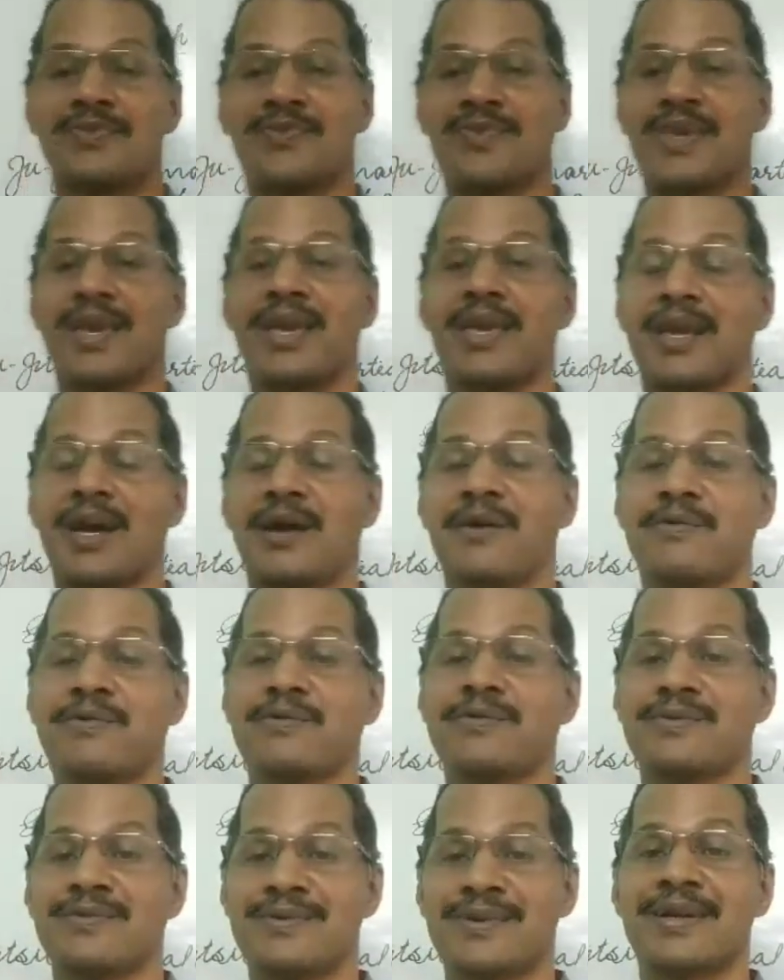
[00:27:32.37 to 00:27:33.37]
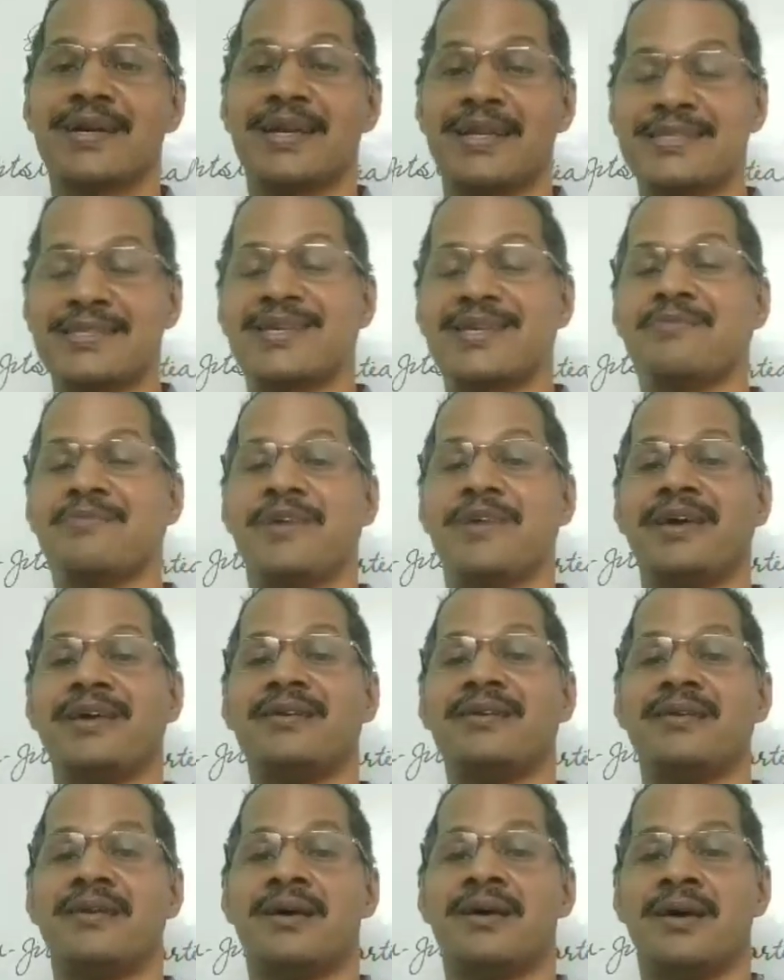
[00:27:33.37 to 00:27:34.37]
okay, I have read it
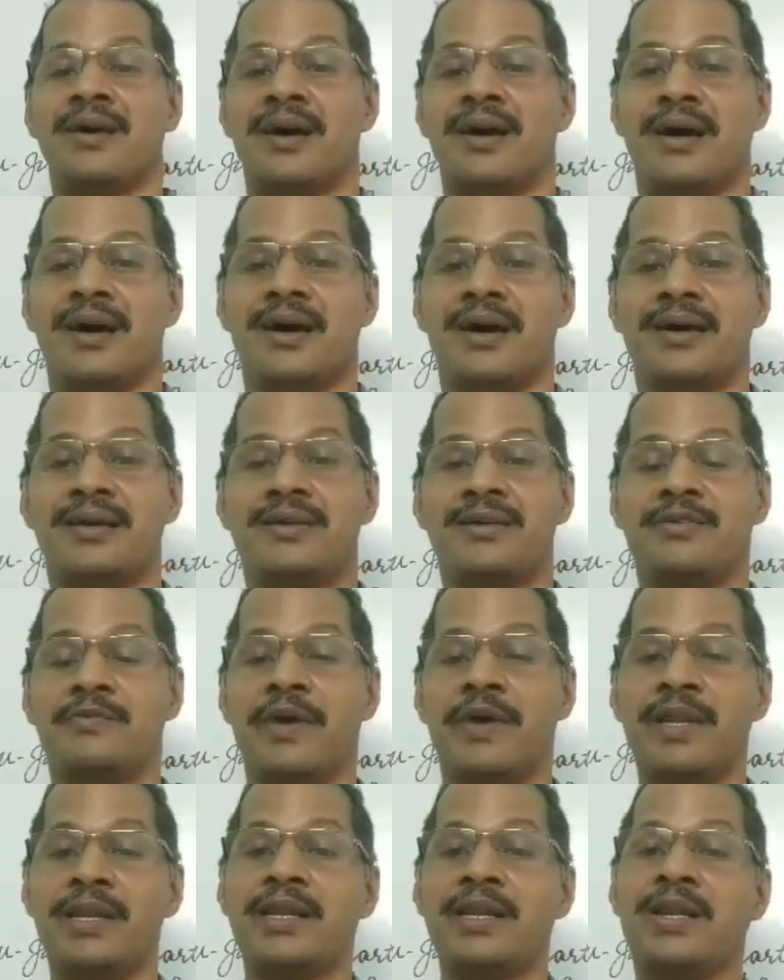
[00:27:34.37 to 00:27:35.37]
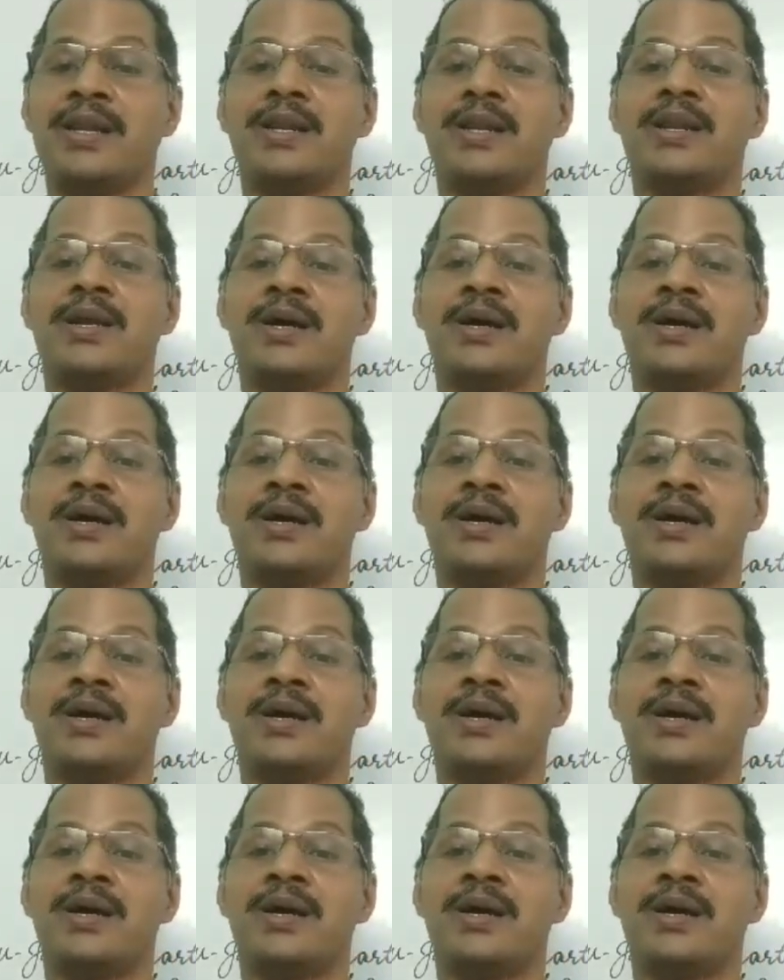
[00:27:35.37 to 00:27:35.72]
somewhere. And when